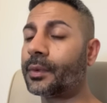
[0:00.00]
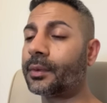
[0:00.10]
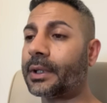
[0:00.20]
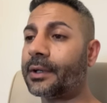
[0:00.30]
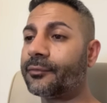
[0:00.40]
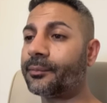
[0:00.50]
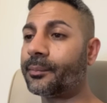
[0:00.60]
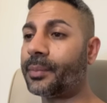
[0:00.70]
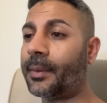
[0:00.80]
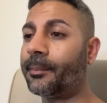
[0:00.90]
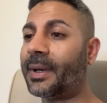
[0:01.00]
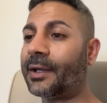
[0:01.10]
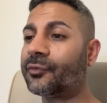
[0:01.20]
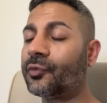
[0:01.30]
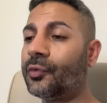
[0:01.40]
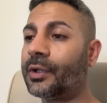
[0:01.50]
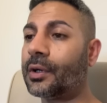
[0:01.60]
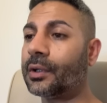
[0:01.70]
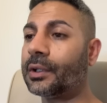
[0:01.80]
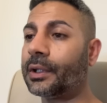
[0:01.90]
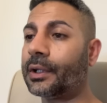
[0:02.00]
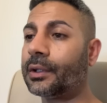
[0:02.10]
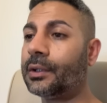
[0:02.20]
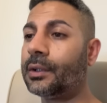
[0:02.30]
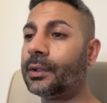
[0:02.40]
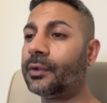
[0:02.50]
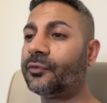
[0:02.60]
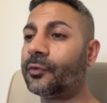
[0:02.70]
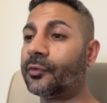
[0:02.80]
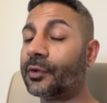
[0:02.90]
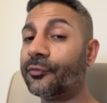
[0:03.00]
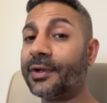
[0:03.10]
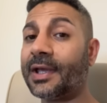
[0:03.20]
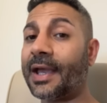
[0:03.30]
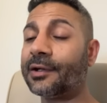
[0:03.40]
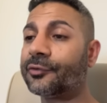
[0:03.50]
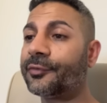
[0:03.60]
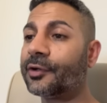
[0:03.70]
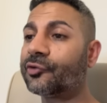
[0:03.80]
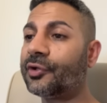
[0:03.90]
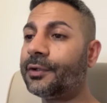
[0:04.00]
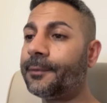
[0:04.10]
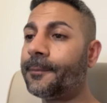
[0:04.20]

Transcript: kind of pumped back to the cochlea so it can regain its function.